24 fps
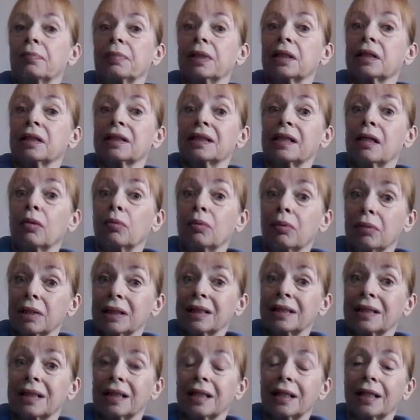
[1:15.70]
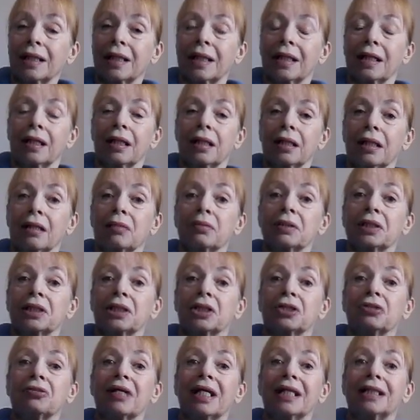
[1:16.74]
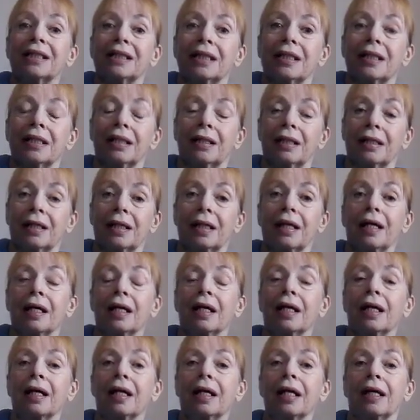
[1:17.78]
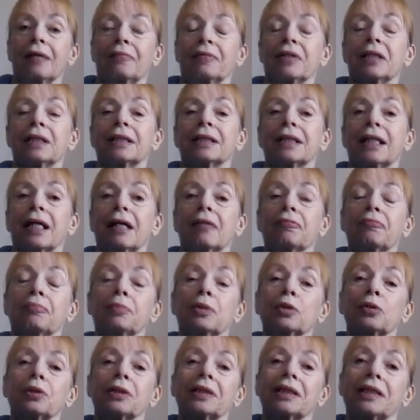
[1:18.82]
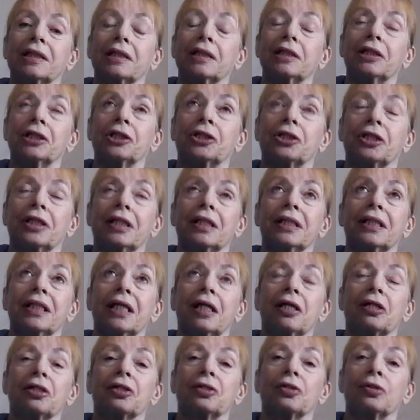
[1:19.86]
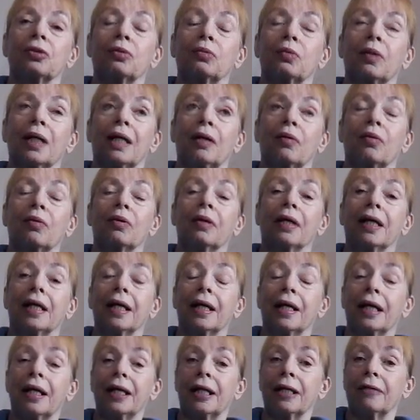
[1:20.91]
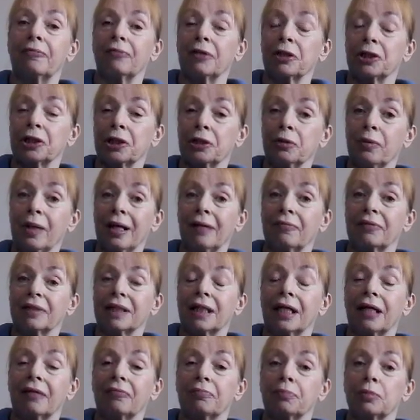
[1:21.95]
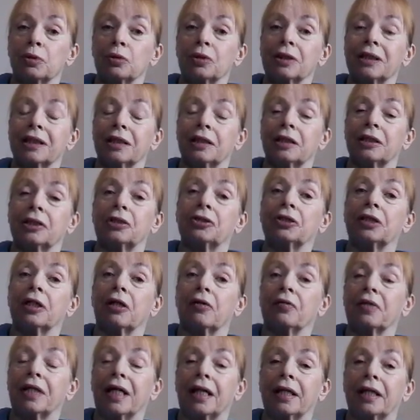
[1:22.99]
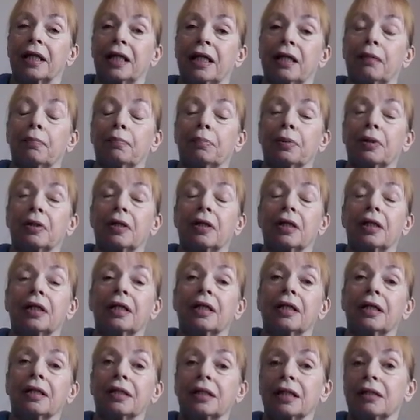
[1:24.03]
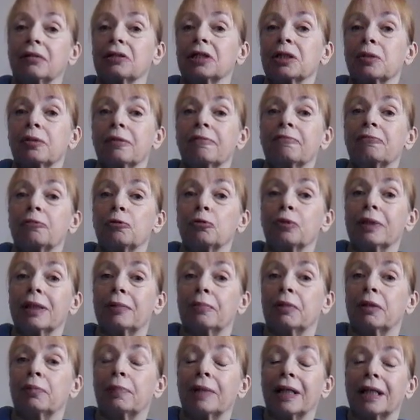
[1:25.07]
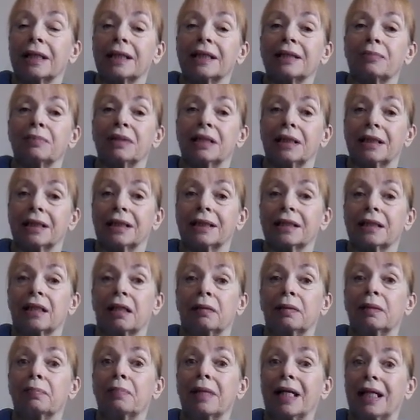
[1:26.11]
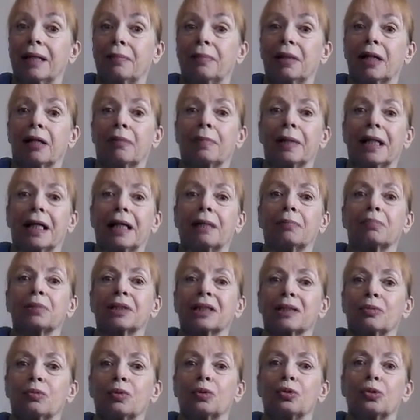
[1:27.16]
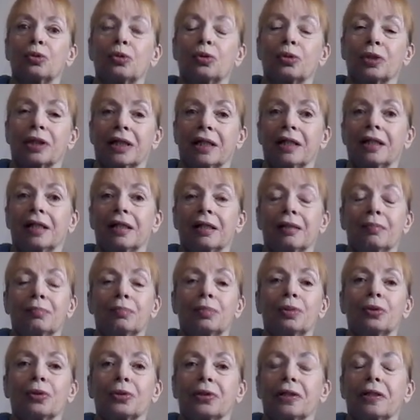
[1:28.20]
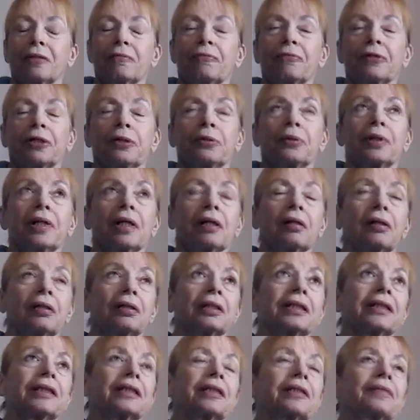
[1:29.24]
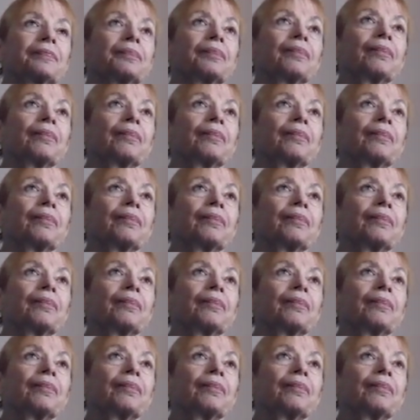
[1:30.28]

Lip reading: Because I was thinking and I was dreading having to have more surgery, and then I thought, well, if I do have to have more surgery on that hip, I'll do a full hip replacement this time. Maybe I'll be able to walk more than a few yards